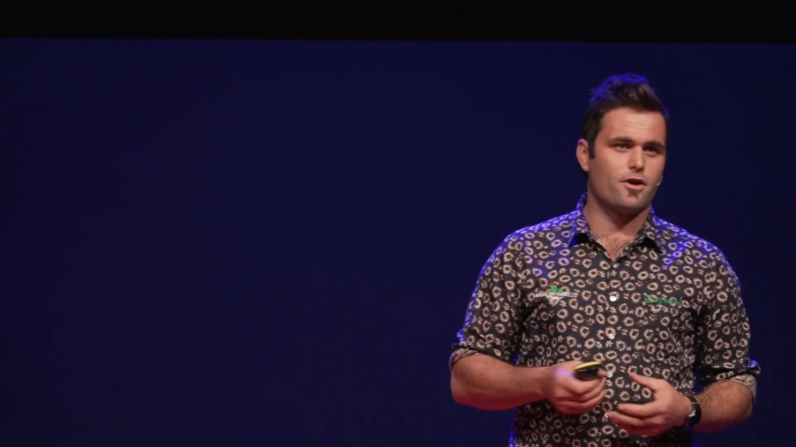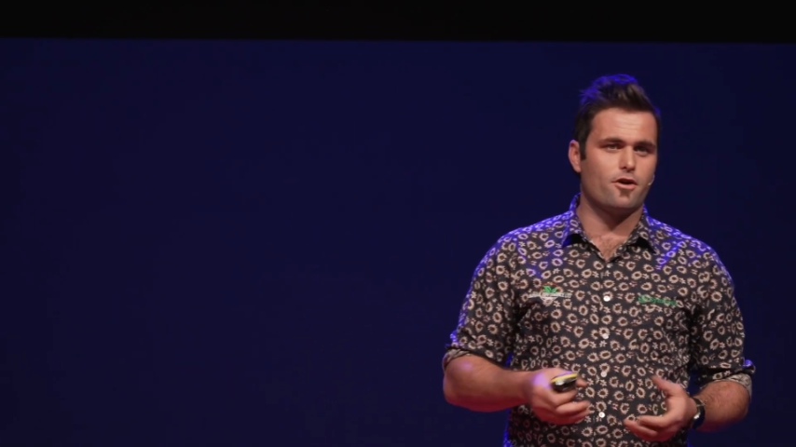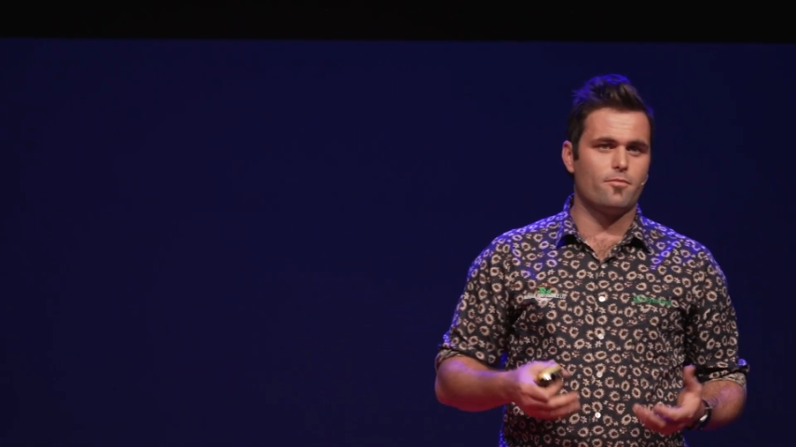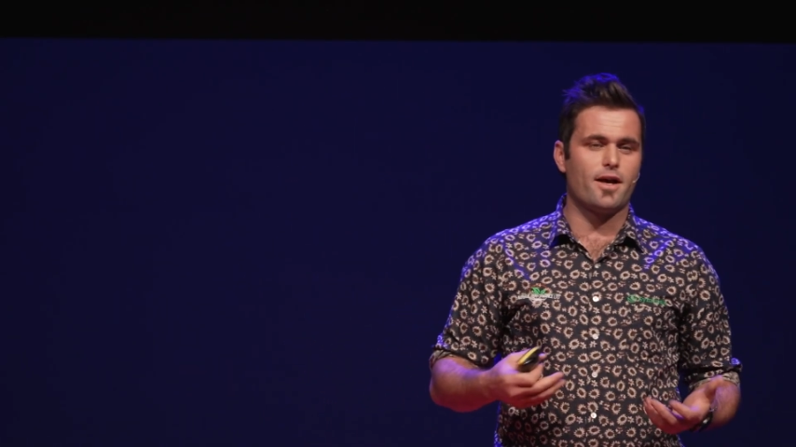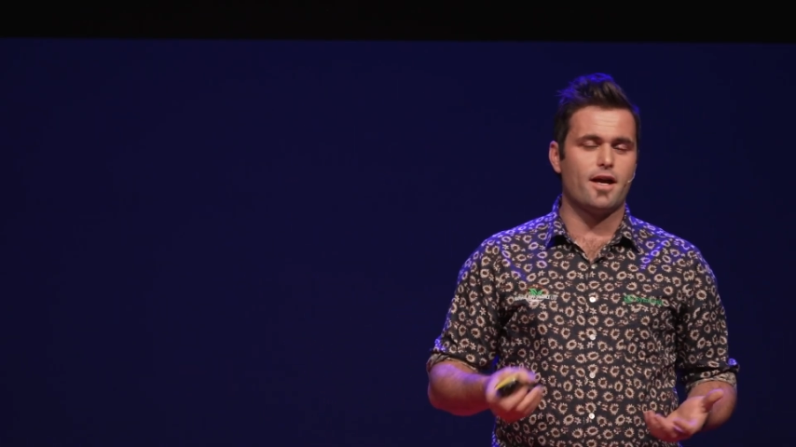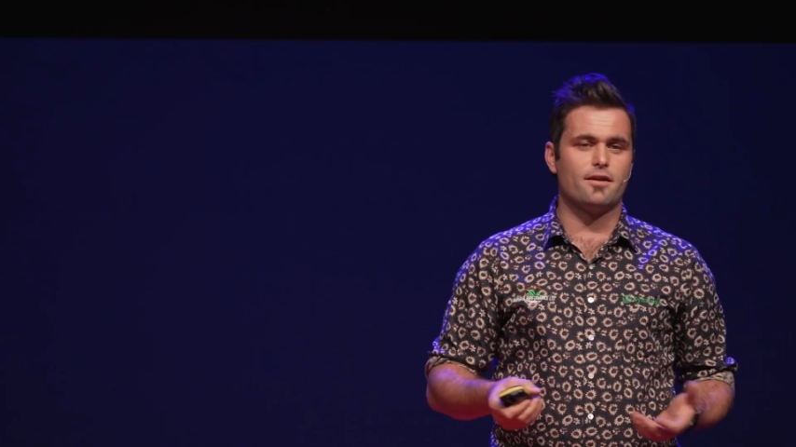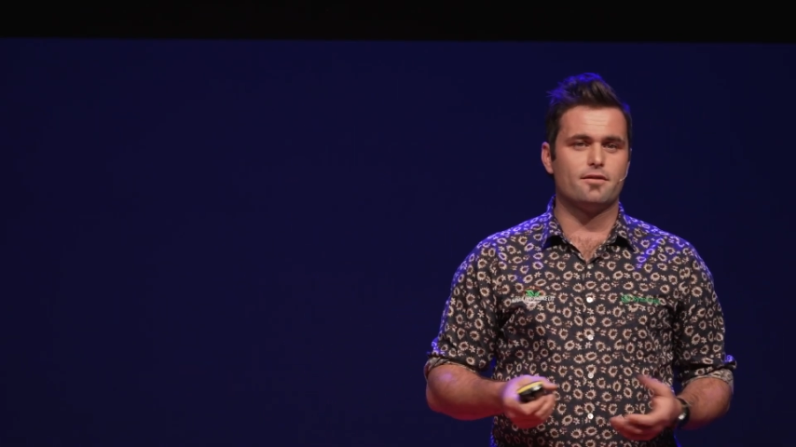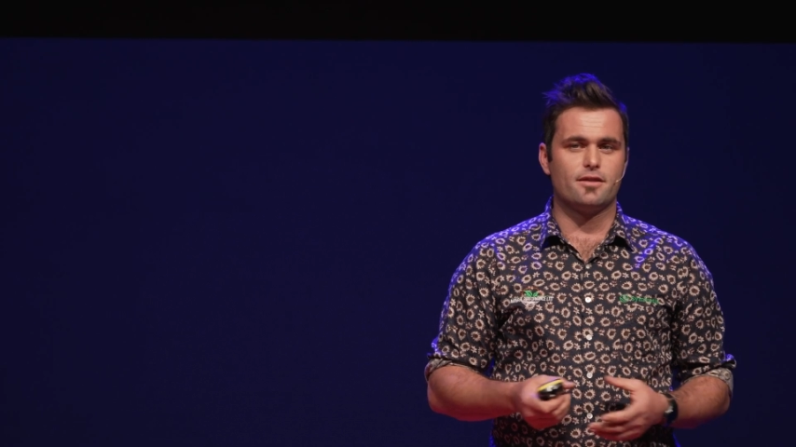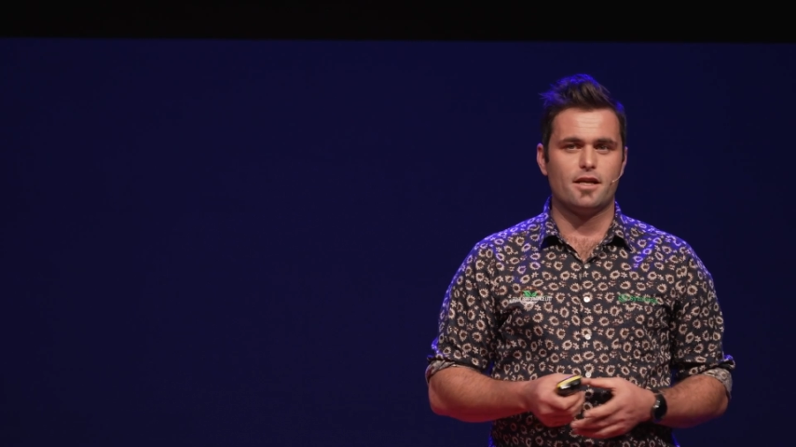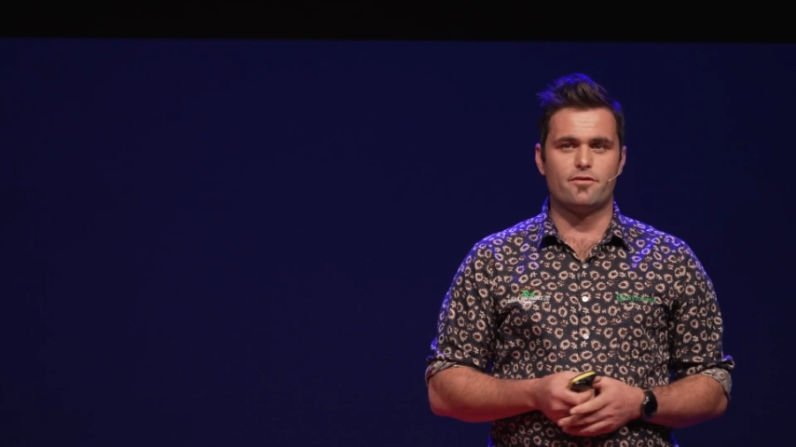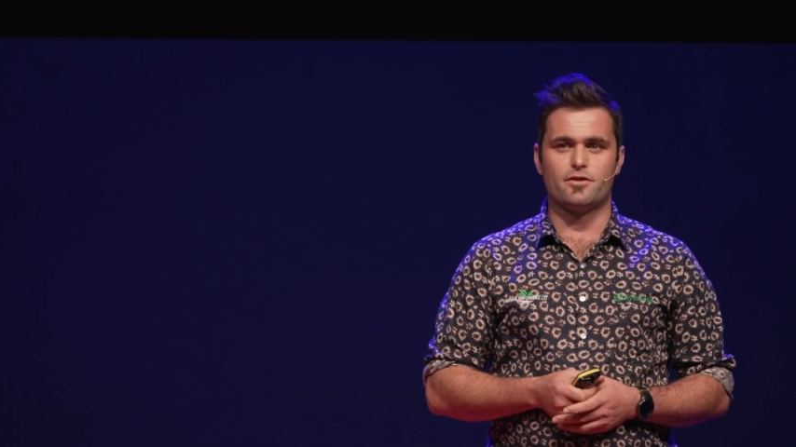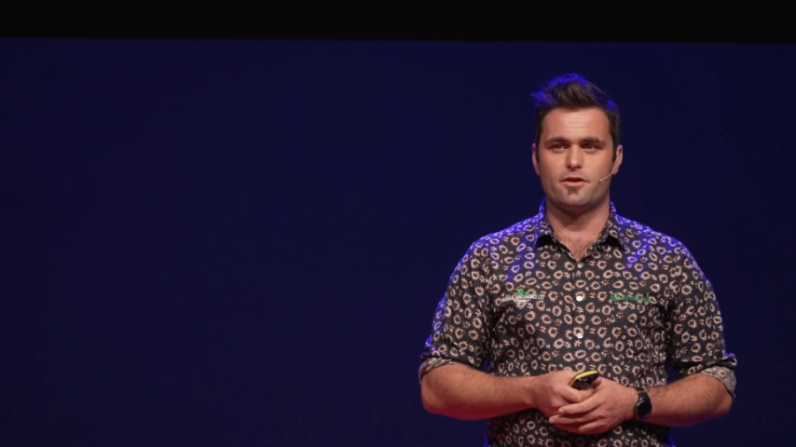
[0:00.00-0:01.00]
old man
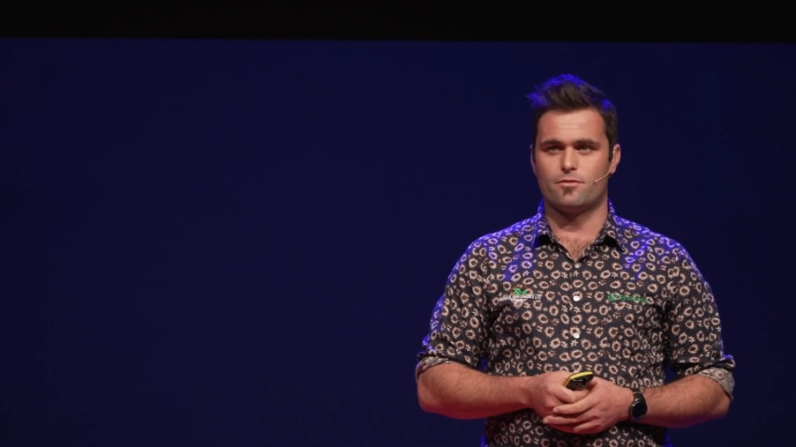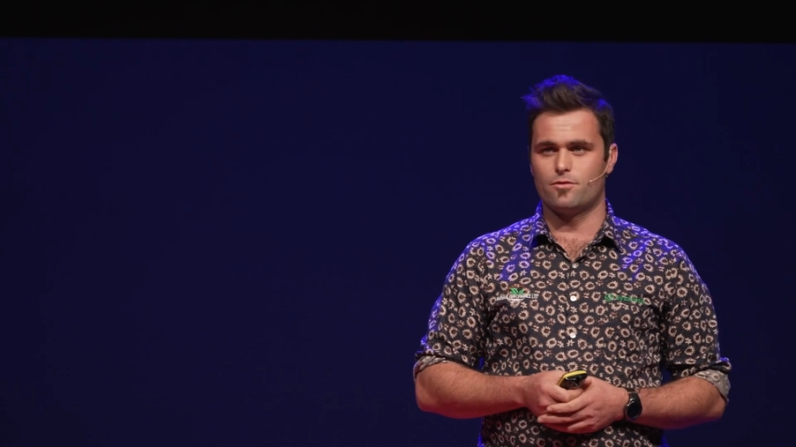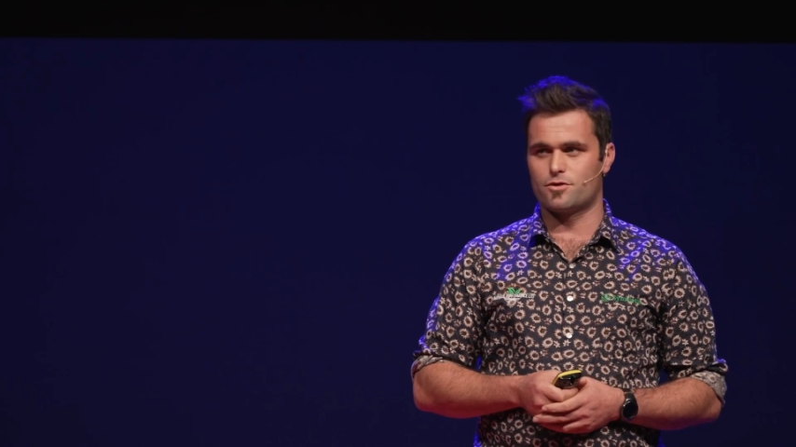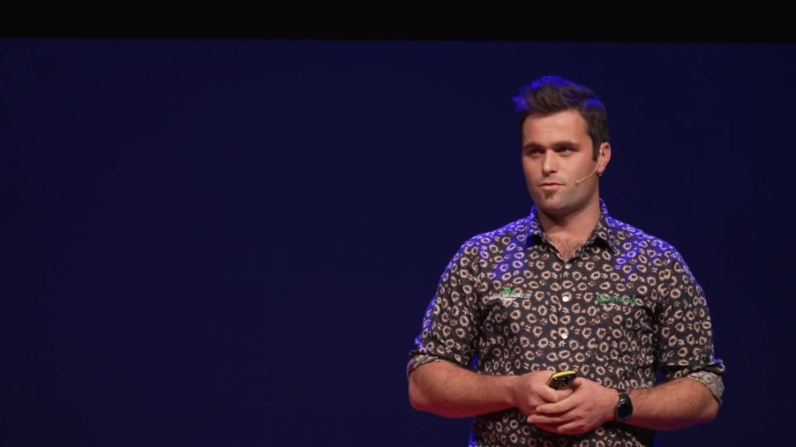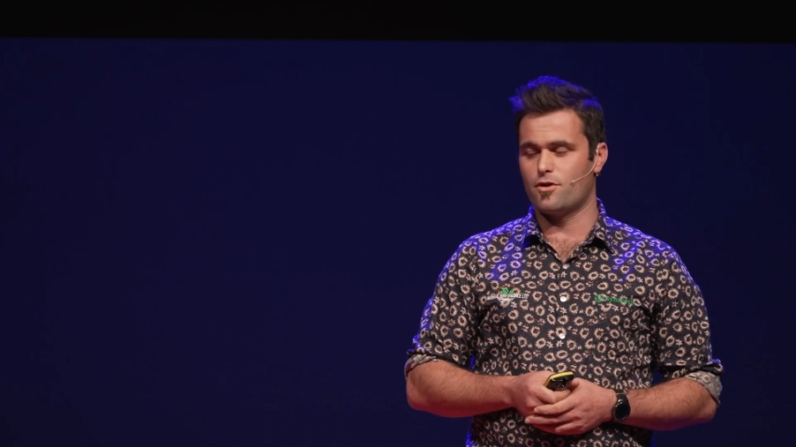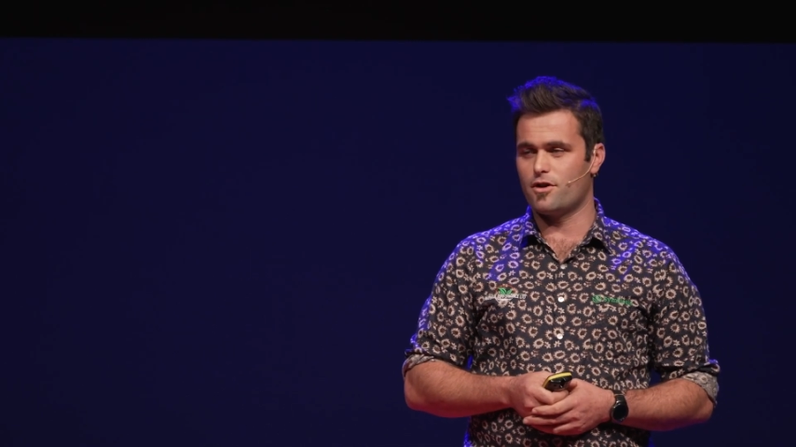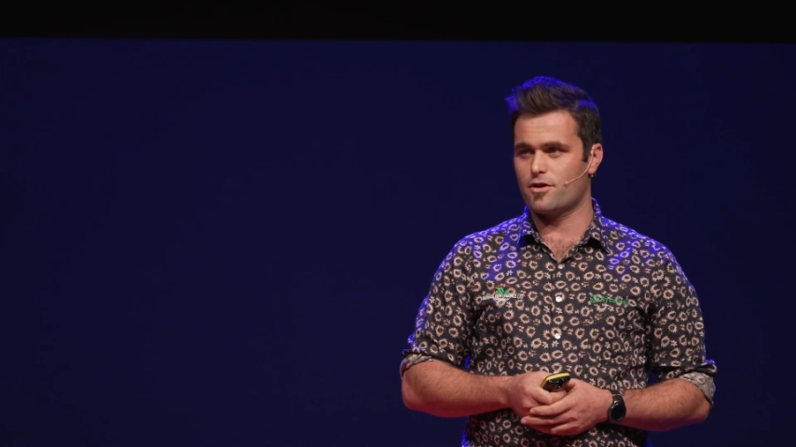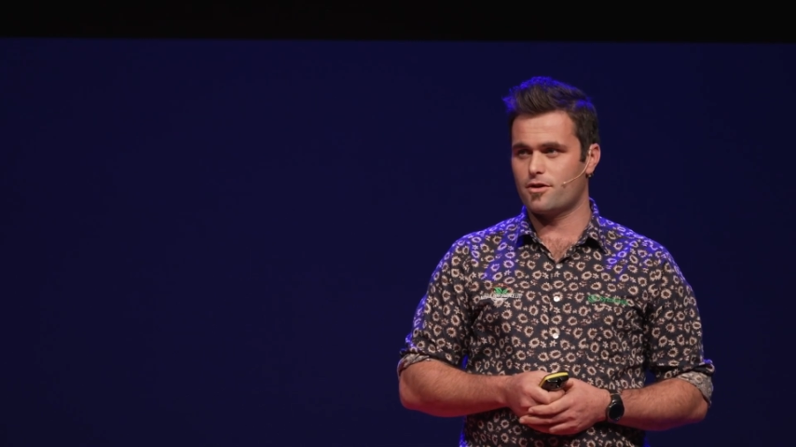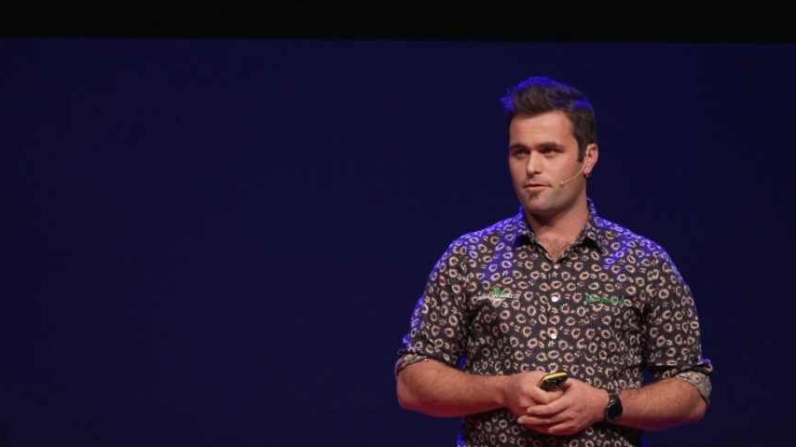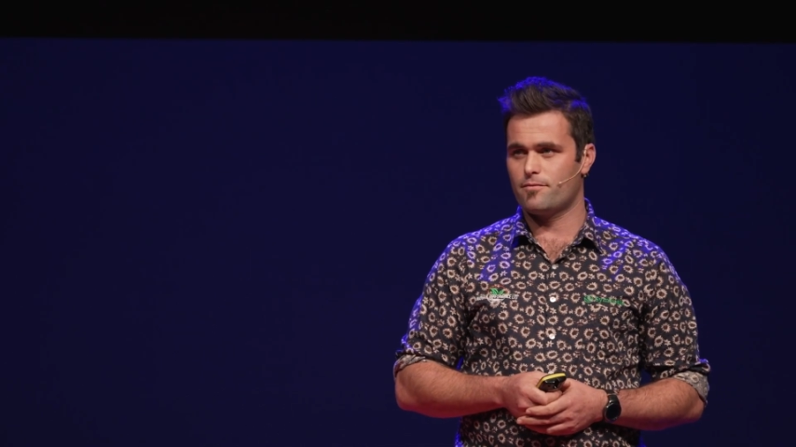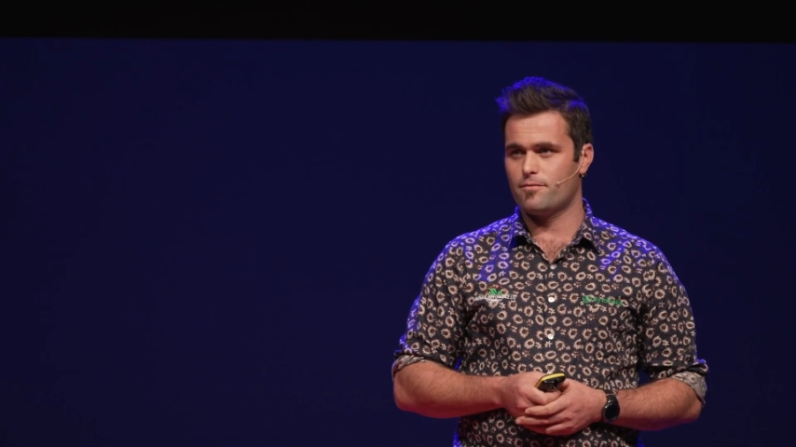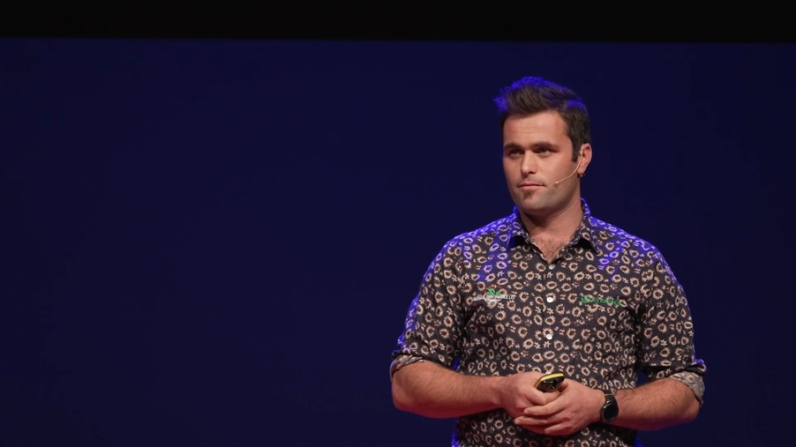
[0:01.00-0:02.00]
ever did was work.